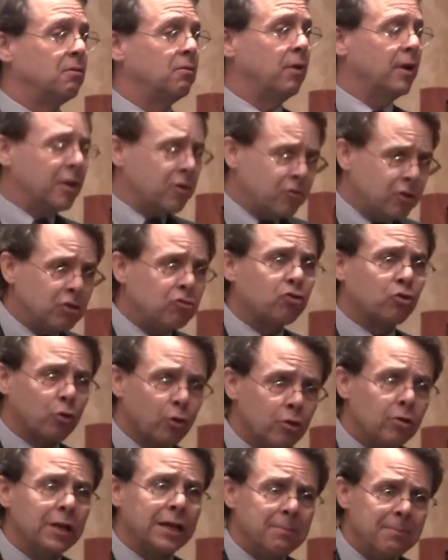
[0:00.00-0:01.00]
What does it
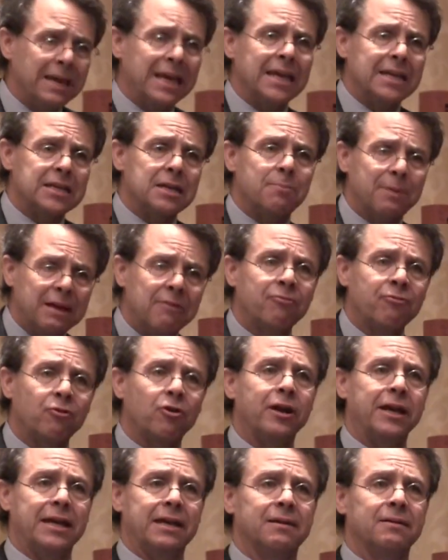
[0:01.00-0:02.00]
truly mean to be
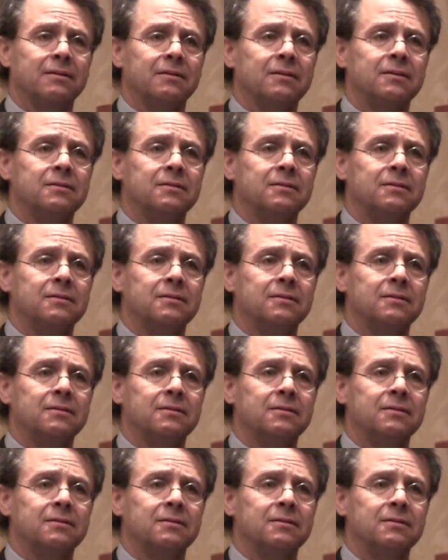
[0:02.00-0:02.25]
free?